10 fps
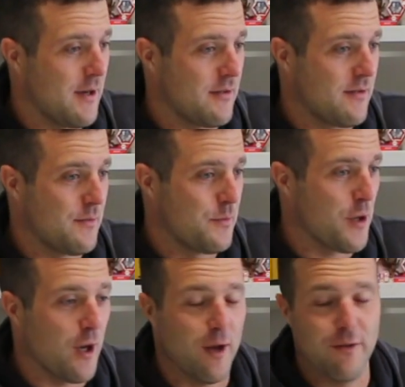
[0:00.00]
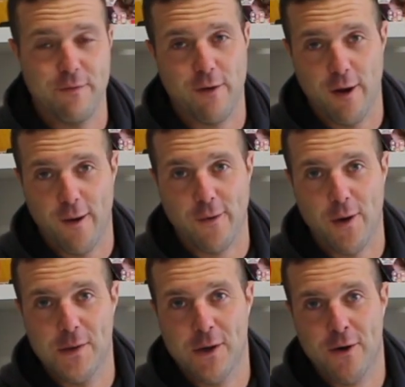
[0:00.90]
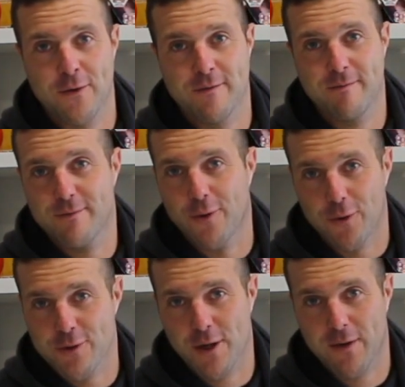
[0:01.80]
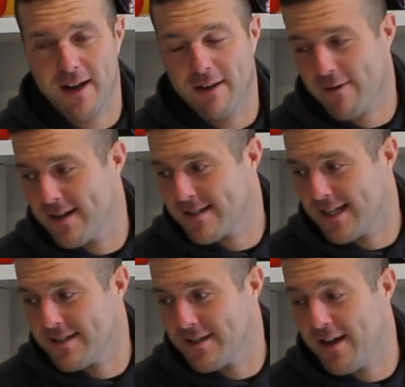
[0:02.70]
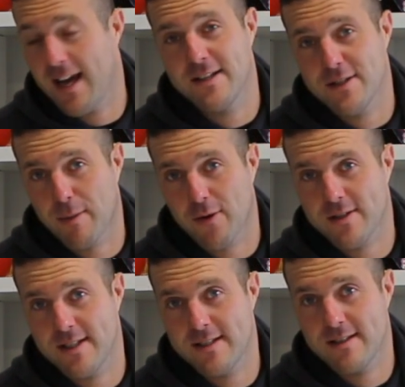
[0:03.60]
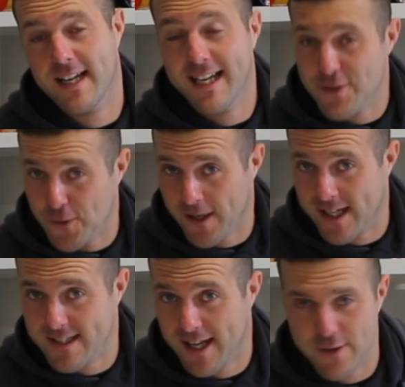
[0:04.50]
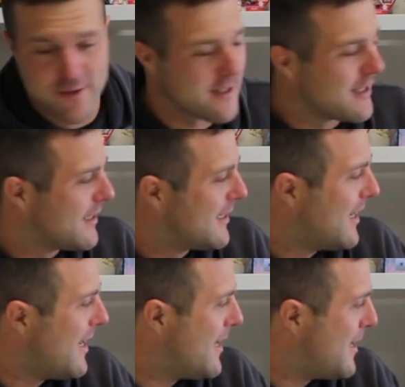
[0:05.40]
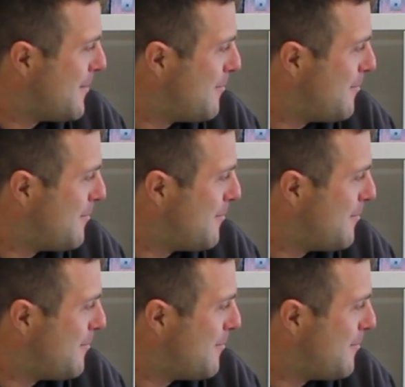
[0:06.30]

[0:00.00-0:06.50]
They've got a lot going on, orders going out left, right, and centre, hence the boxes. It is organised chaos. That